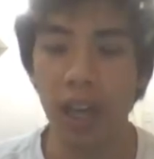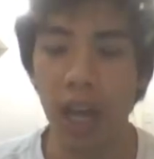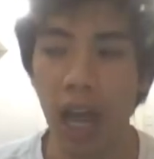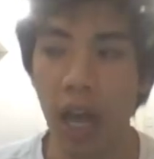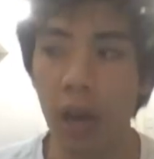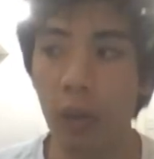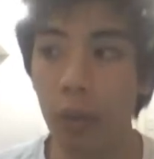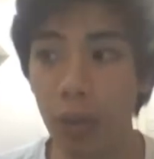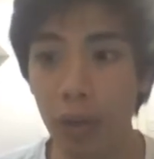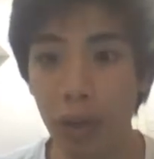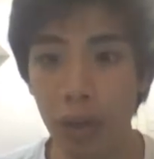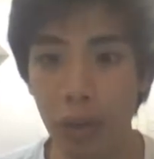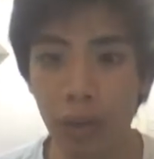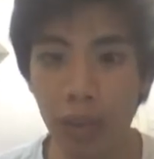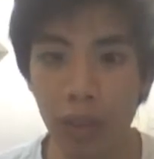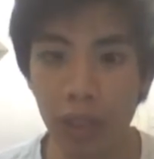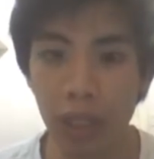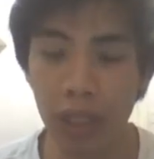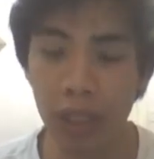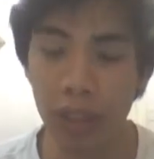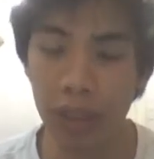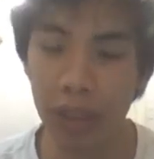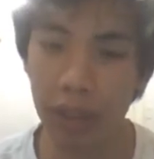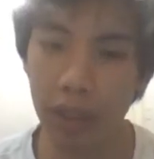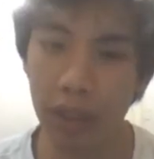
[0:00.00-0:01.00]
And we use
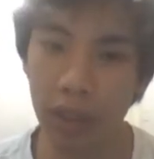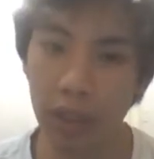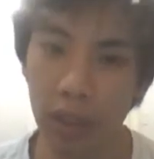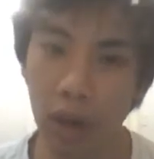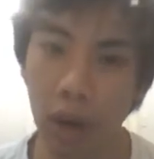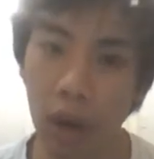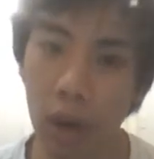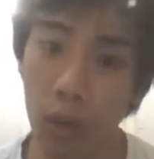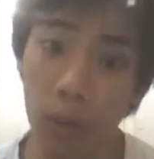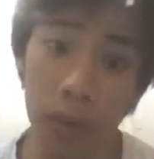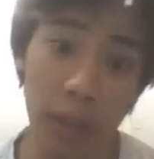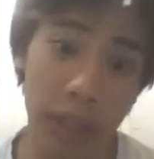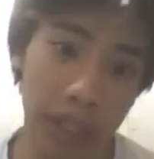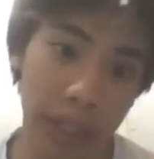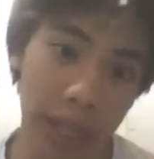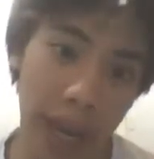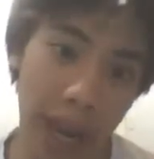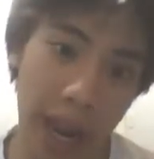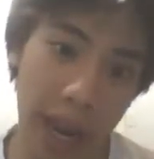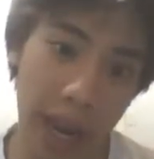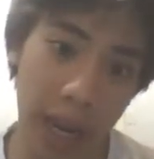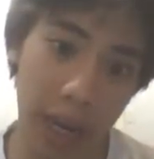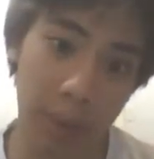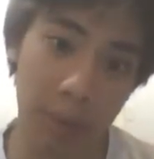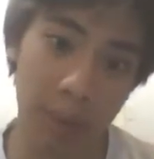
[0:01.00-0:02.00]
it in not only
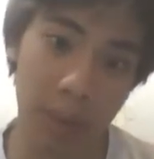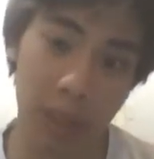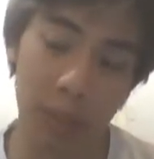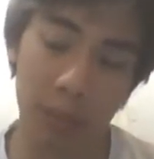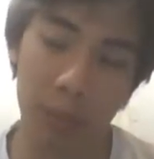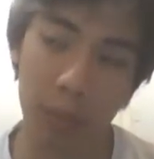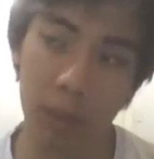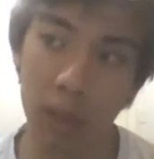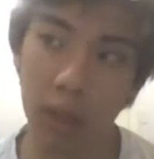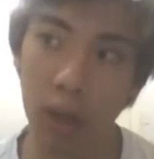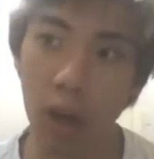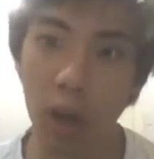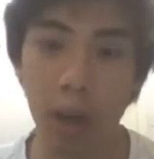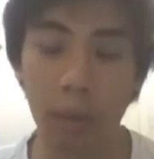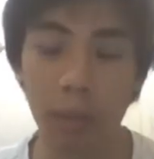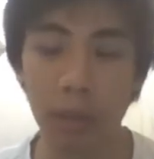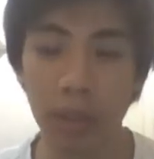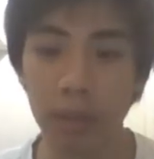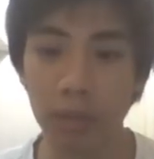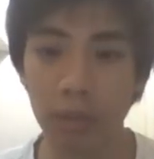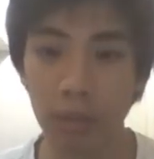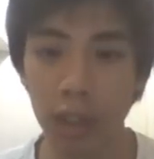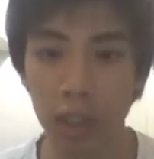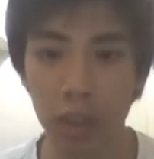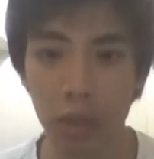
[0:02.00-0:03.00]
games, but
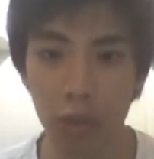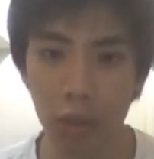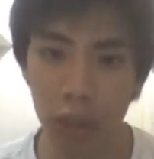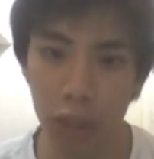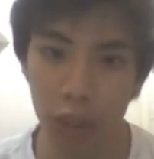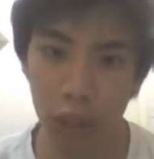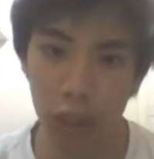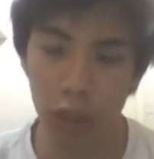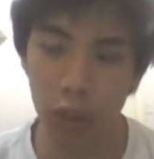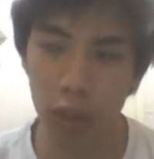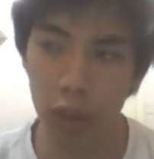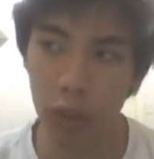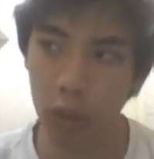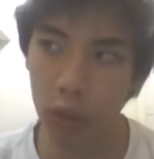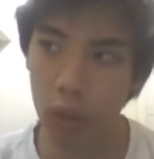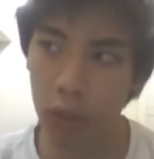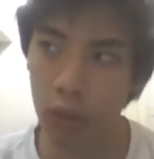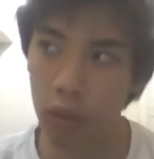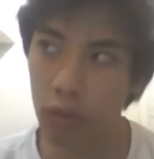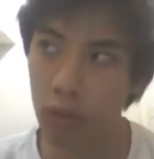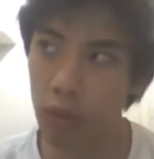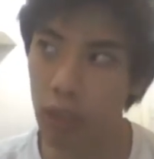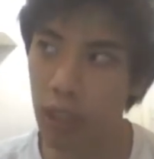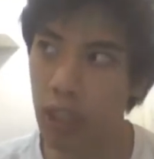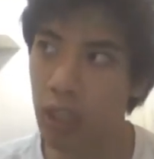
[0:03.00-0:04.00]
common
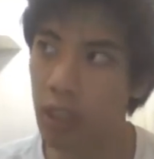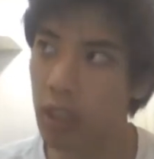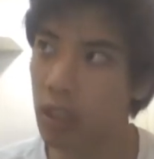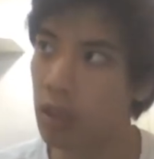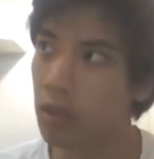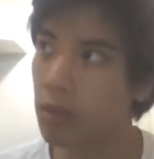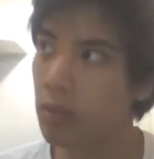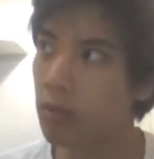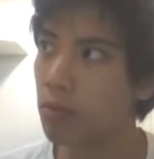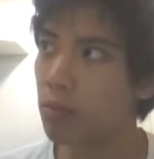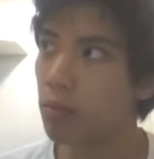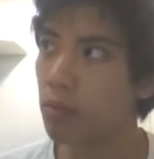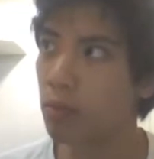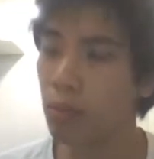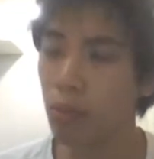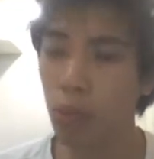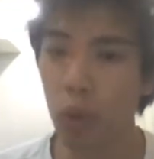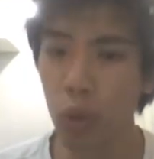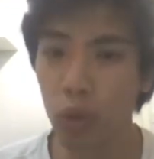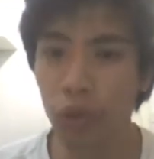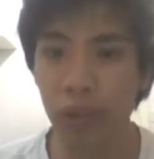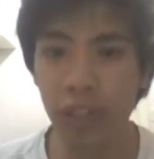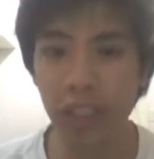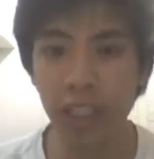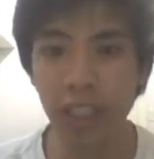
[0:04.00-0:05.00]
literature, in
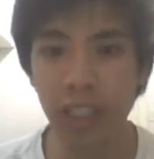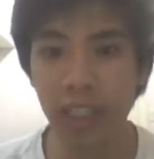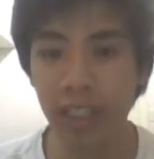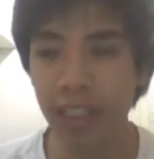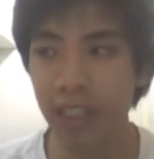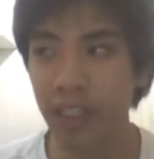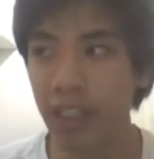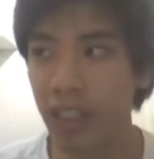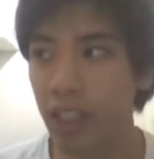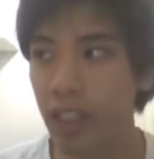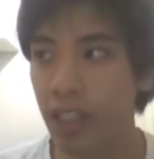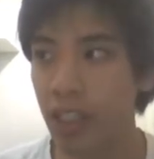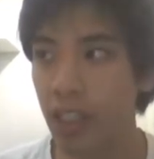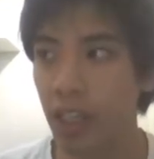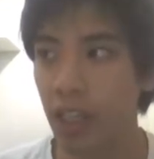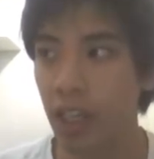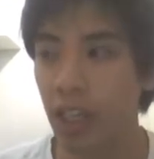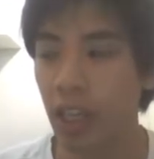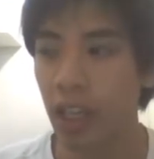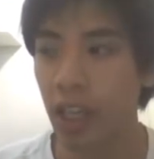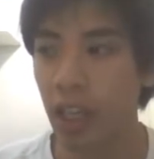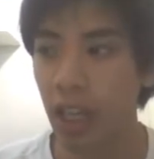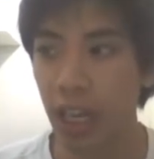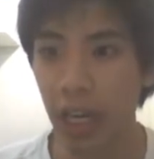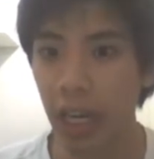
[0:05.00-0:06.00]
movies,
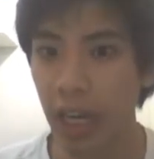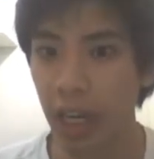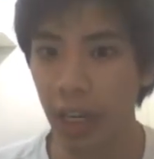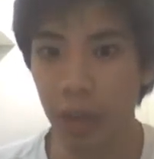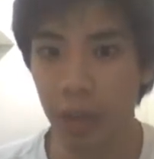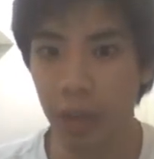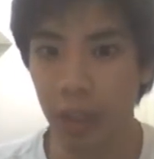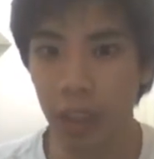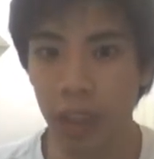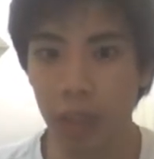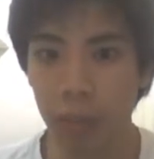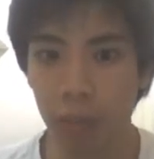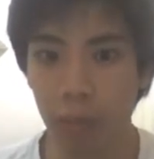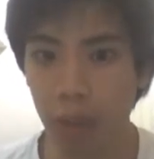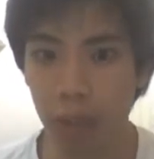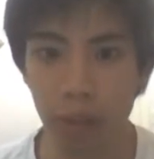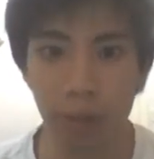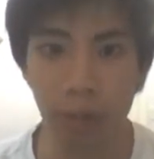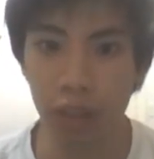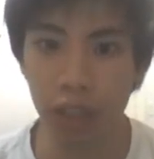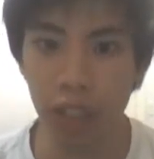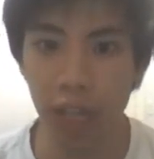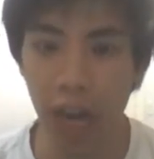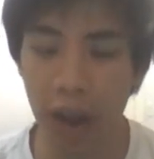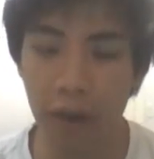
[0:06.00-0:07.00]
in just pretty
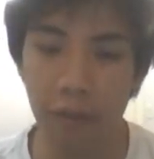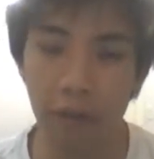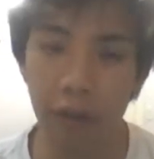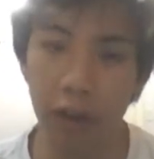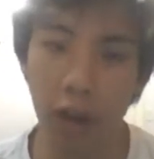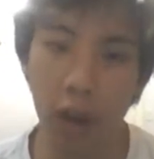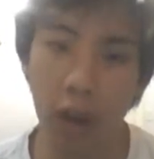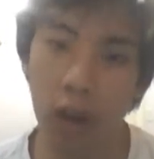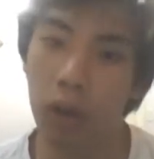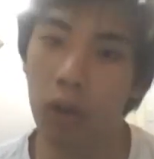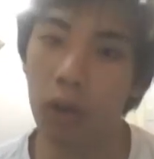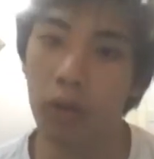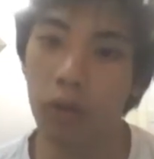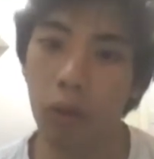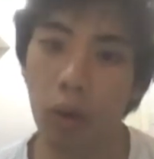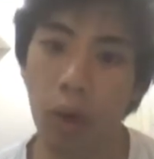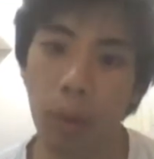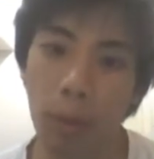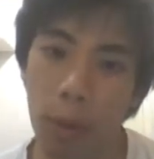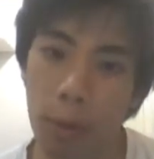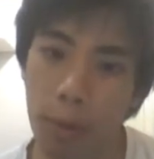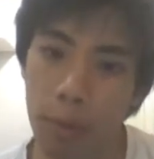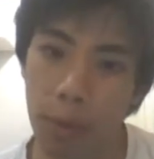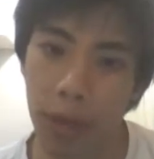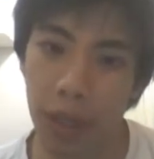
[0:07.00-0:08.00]
much every other
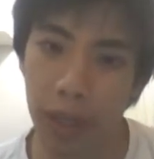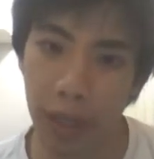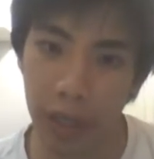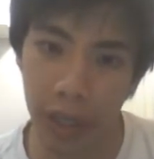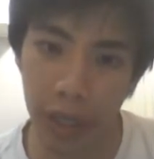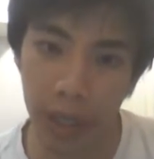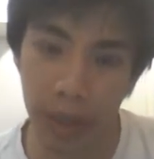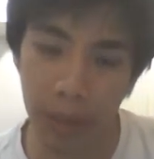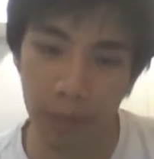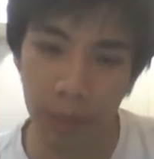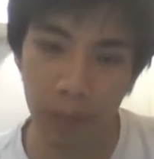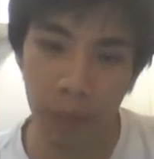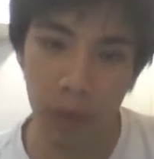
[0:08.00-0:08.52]
form of media.